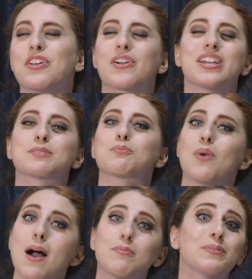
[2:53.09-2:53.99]
there is
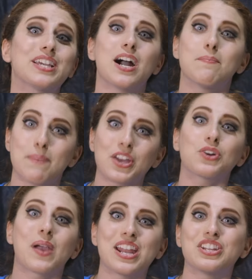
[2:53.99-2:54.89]
probably a
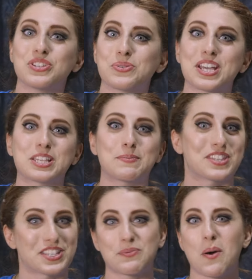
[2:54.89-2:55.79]
better way to do this,
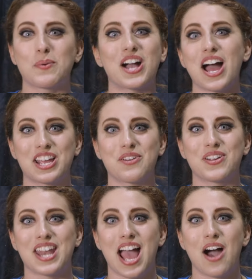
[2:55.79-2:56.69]
but this is what we got here
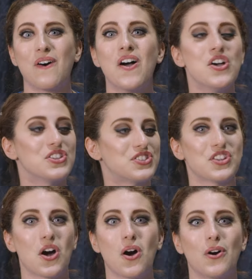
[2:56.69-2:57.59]
and now.
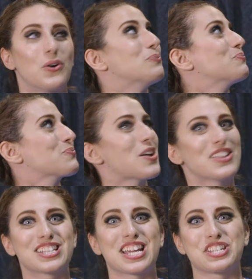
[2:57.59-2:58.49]
So
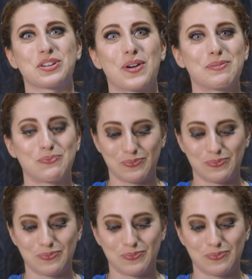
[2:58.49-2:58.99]
let's get to it.